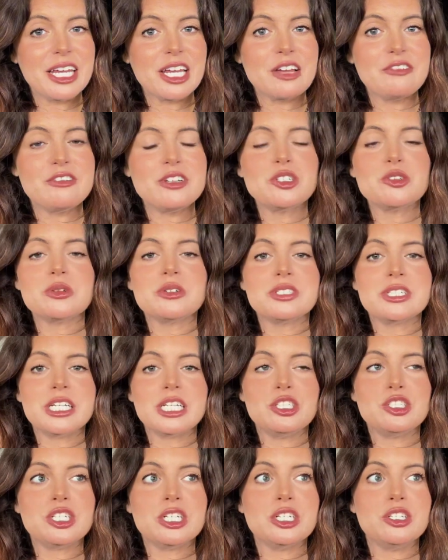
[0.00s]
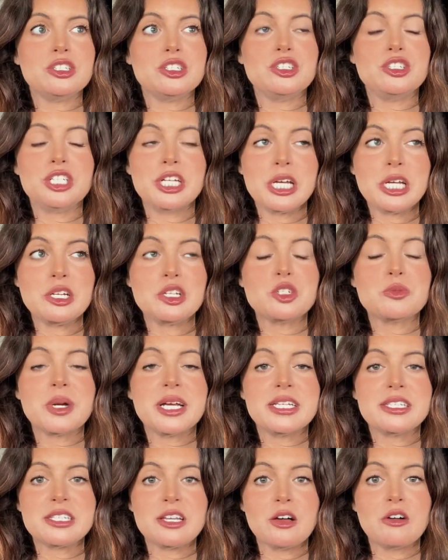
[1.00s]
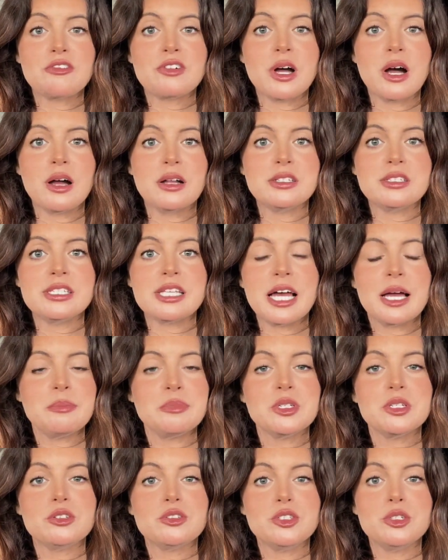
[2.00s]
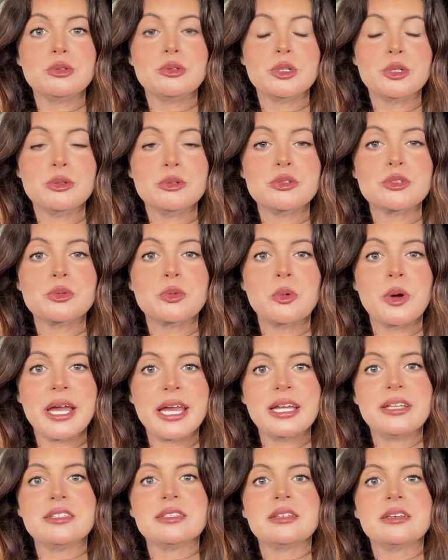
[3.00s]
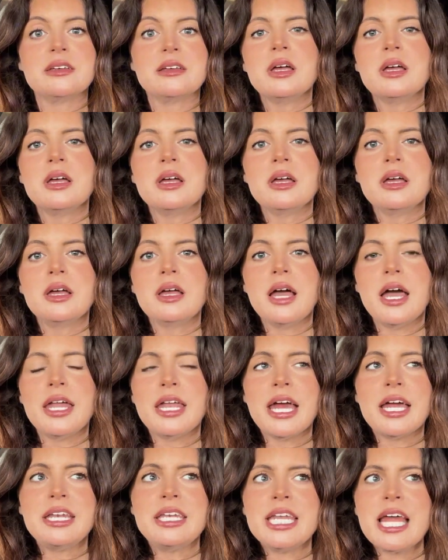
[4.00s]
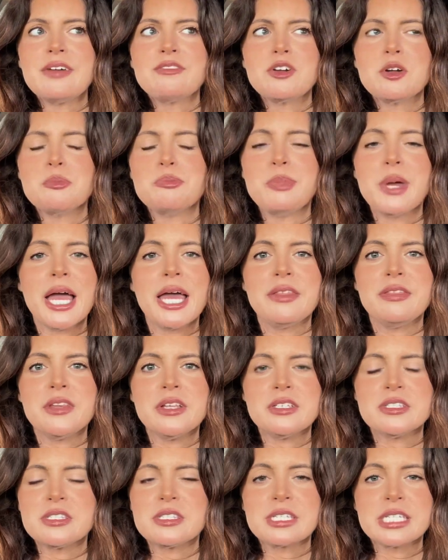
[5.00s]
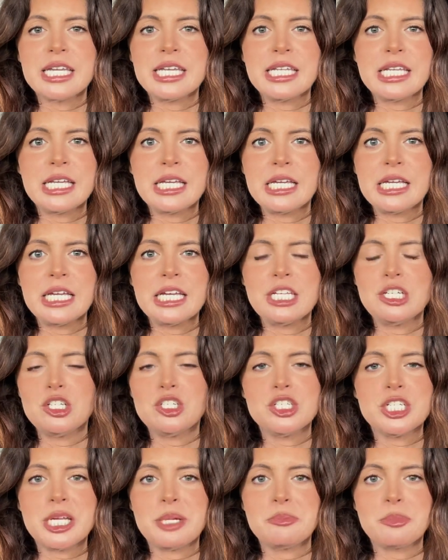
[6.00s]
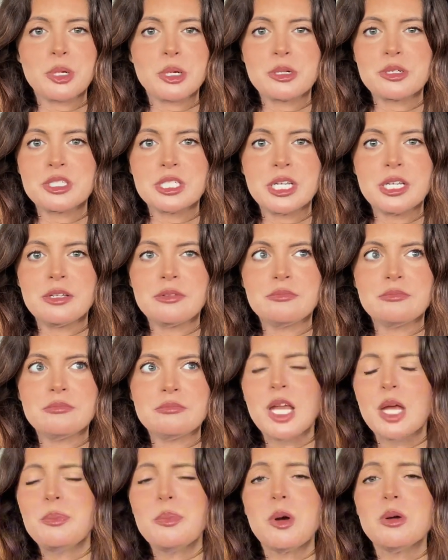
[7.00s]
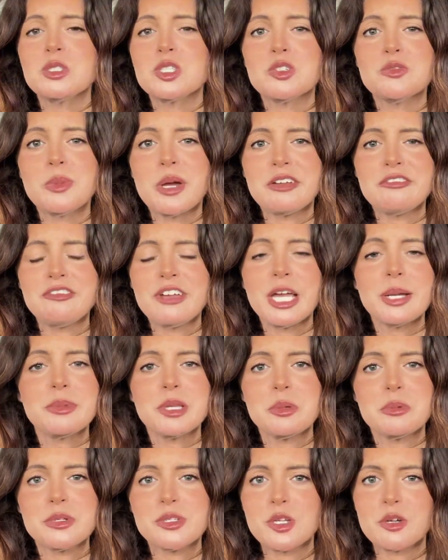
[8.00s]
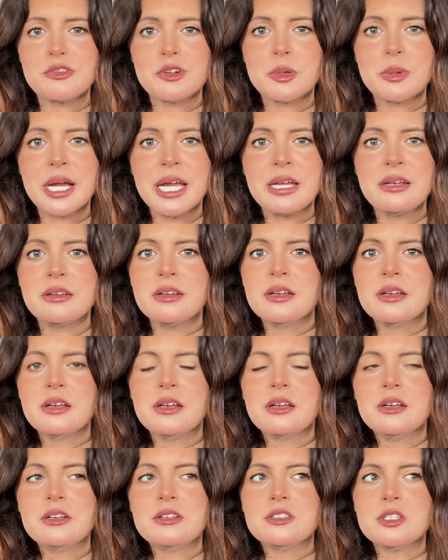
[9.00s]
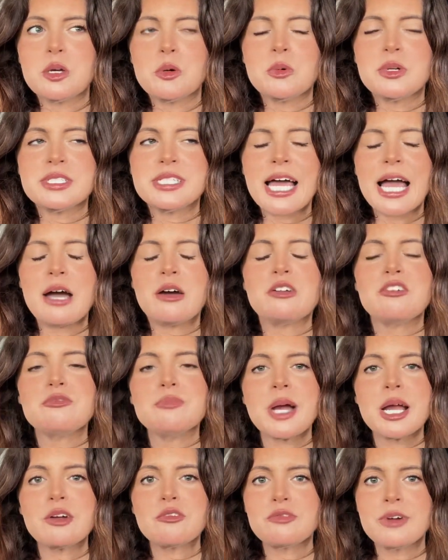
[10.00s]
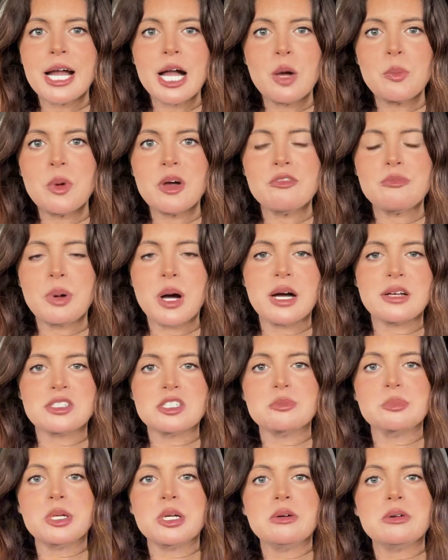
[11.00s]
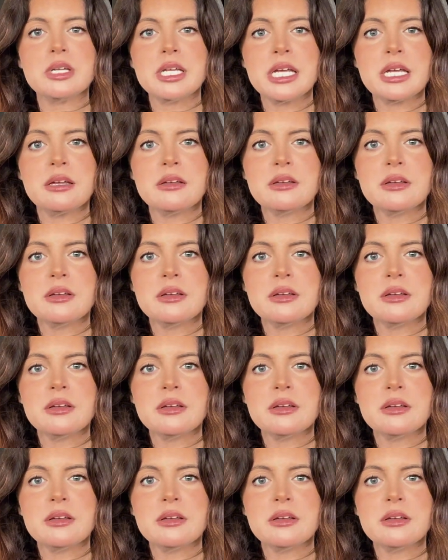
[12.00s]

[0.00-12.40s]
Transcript: of visualization to change my self-concept, to lose weight. And I'd never been this skinny, in shape person. And most of my family was overweight. So it was out of my realm of possibility.